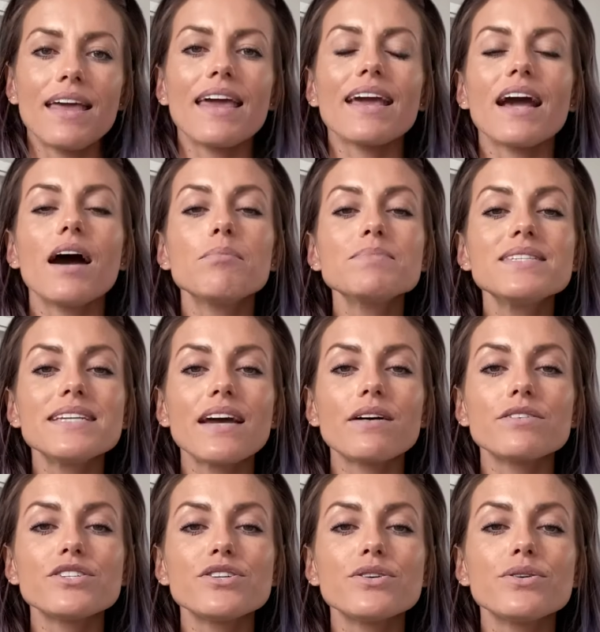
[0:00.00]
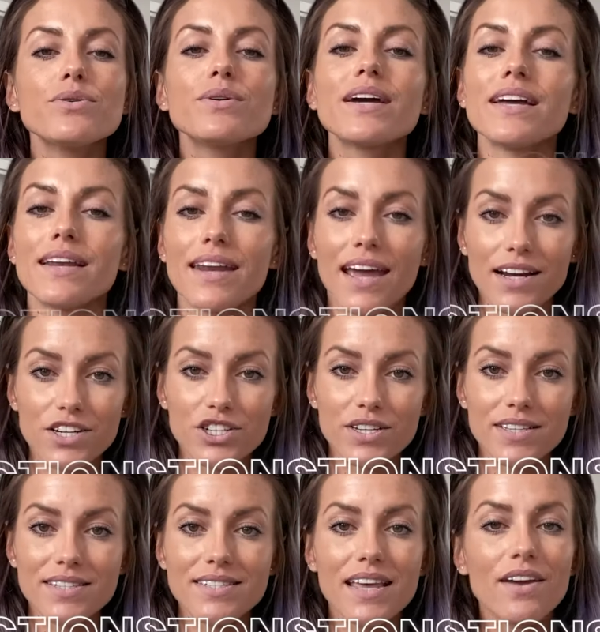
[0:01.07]
It comes down to
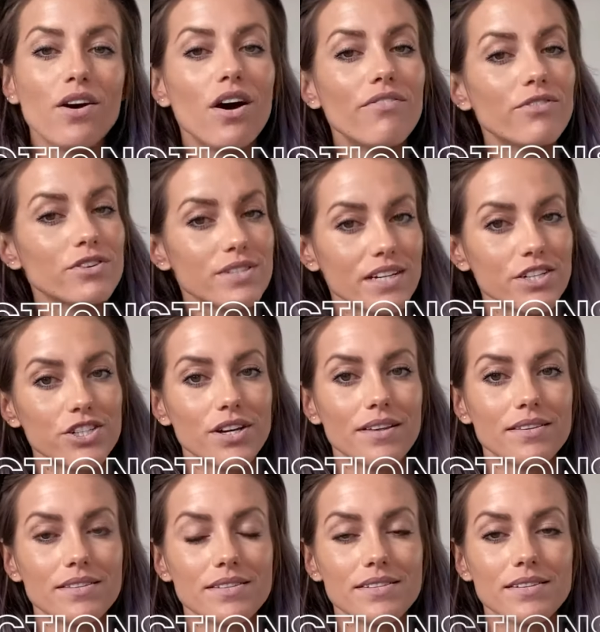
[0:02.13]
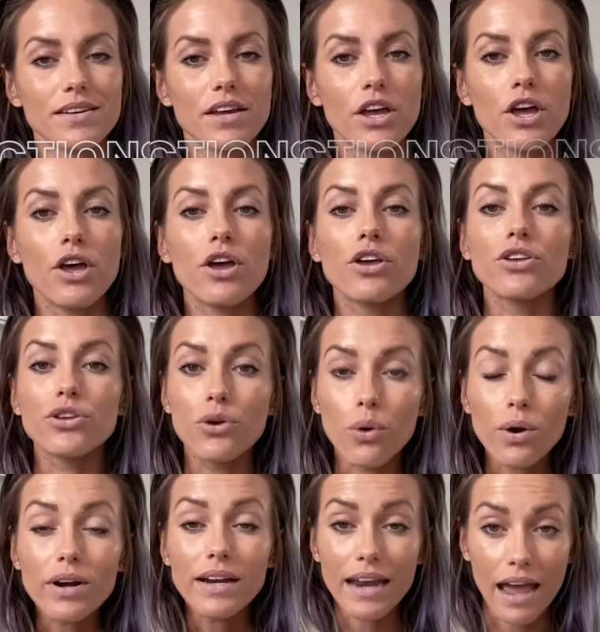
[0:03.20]
connections and conversations.
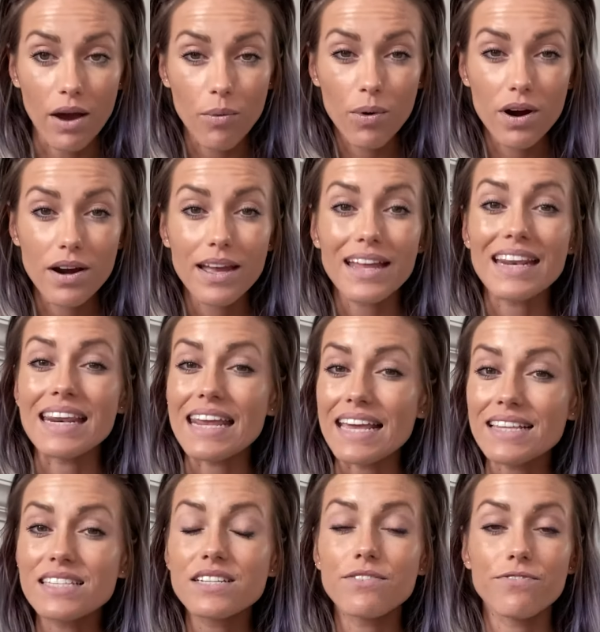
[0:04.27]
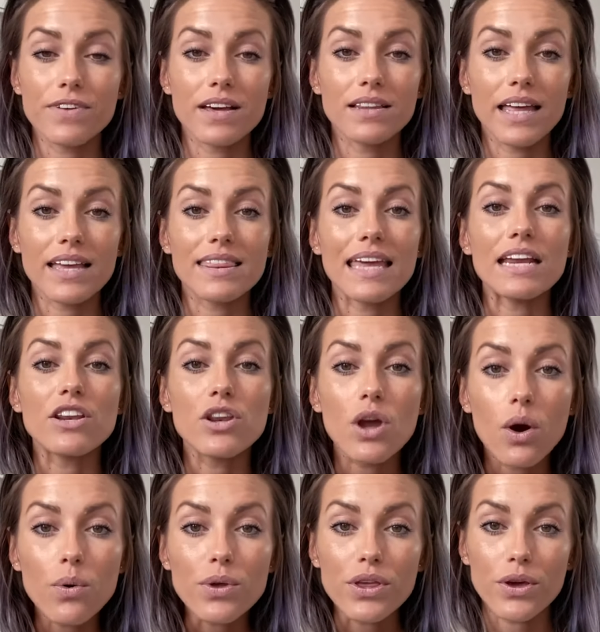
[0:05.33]
Your network needs to feel like they
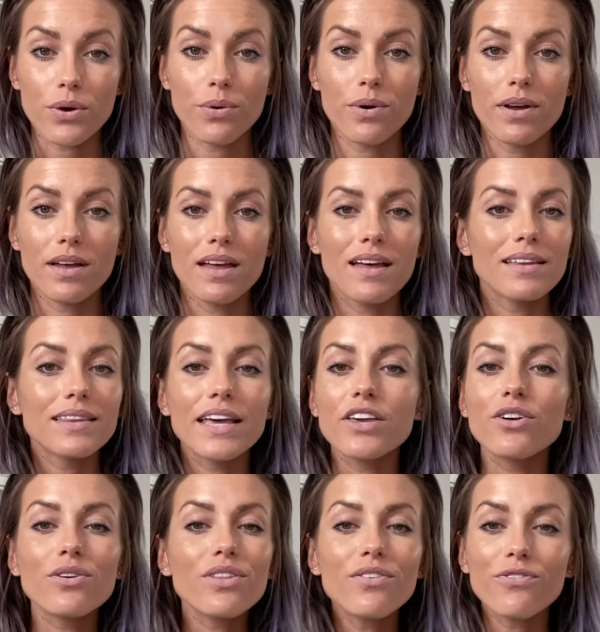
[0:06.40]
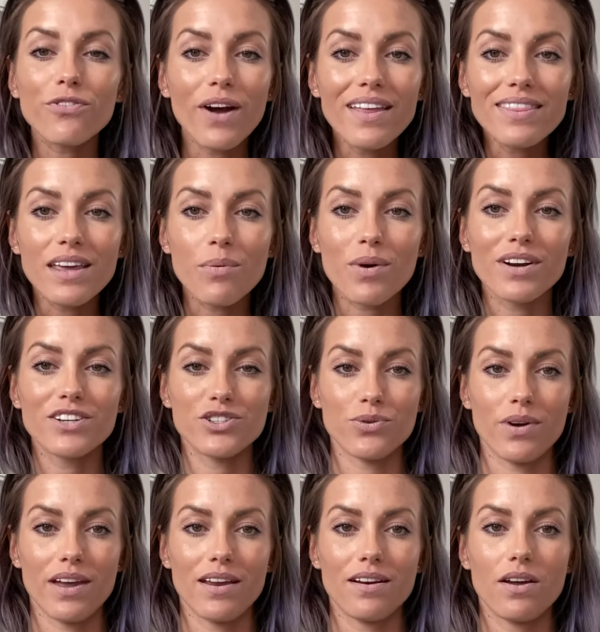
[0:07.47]
know you, like you're the friend they want to
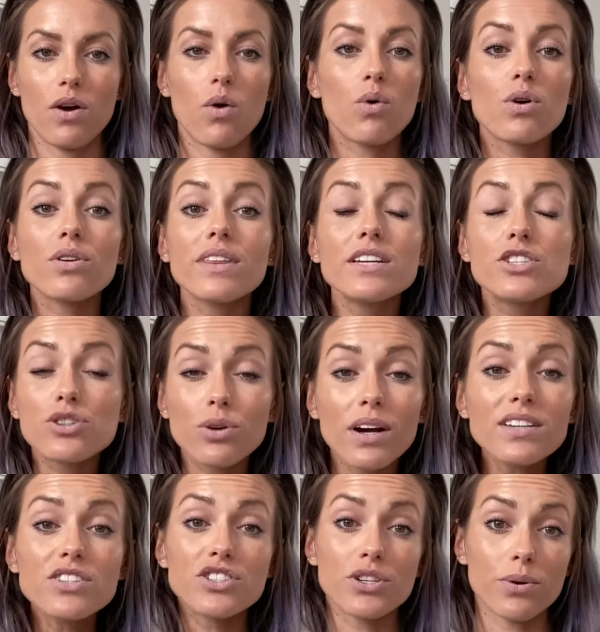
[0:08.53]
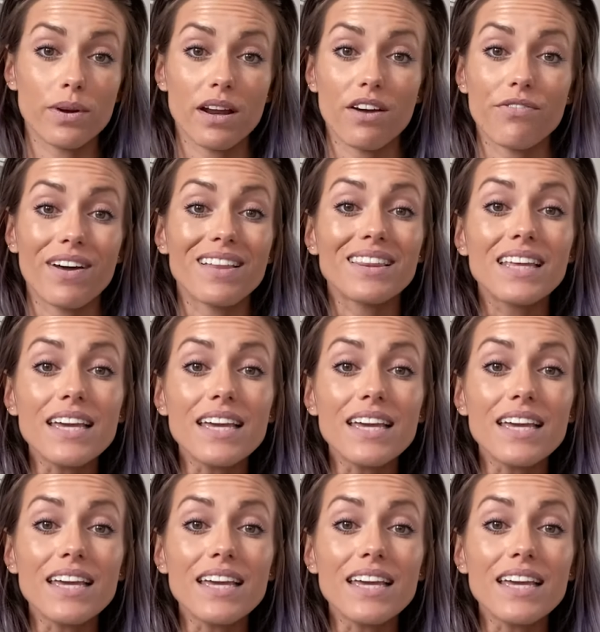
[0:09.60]
join, or they trust you enough at